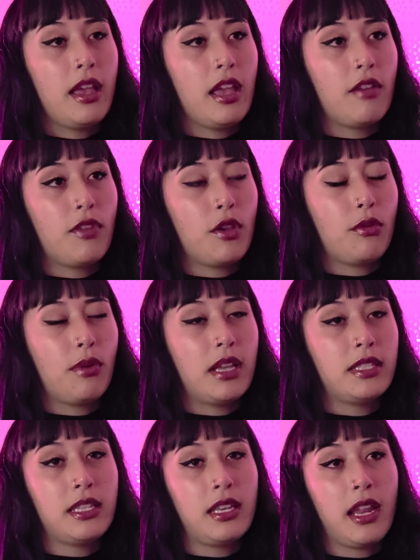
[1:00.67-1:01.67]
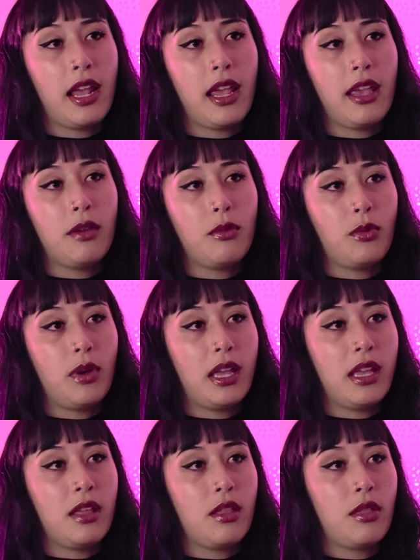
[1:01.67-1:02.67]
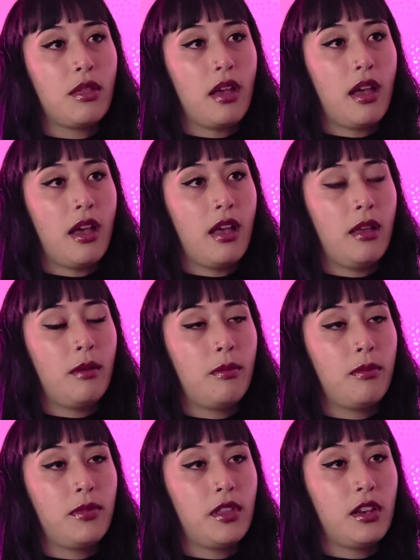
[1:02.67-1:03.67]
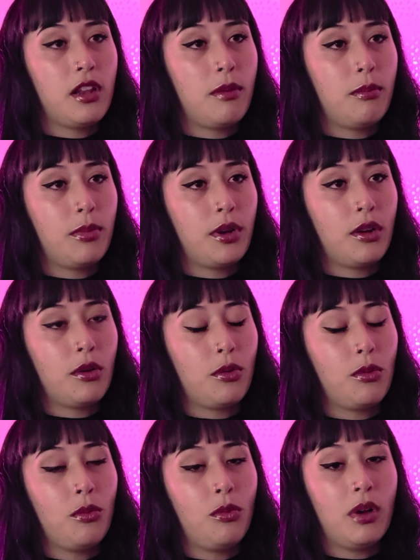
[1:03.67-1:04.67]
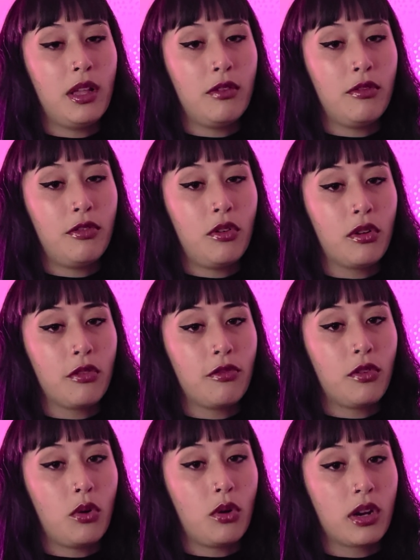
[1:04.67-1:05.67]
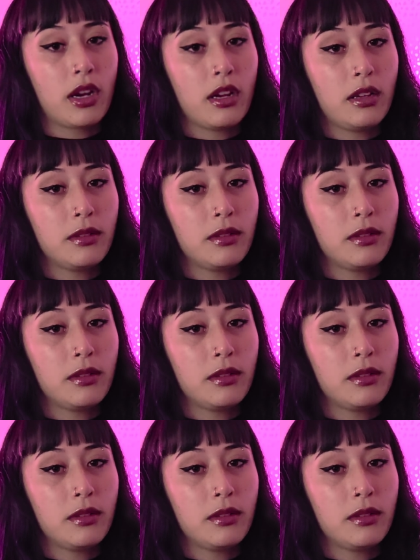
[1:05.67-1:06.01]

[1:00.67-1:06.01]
if you resonate with the number 144,